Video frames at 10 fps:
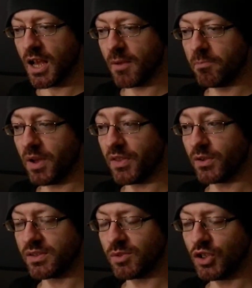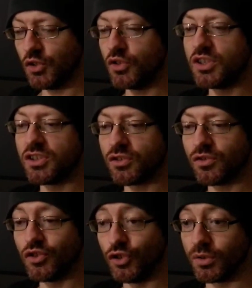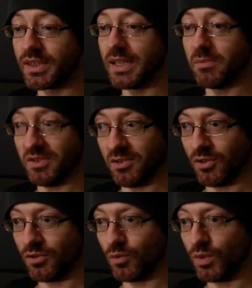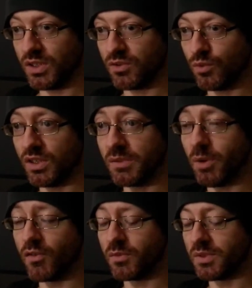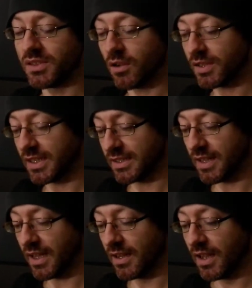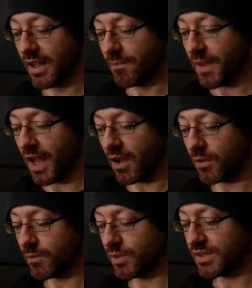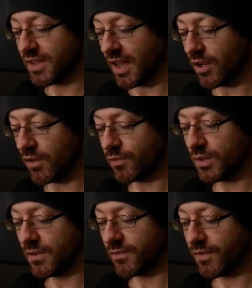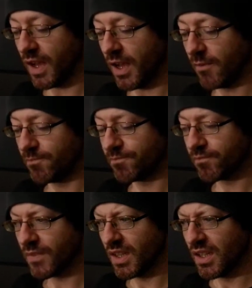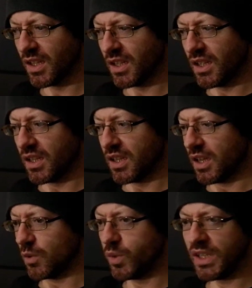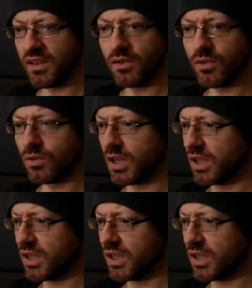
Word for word: but there were some huge issues during the episode which really bothered me, so I'll get to that. Now, we start off with um, a weird little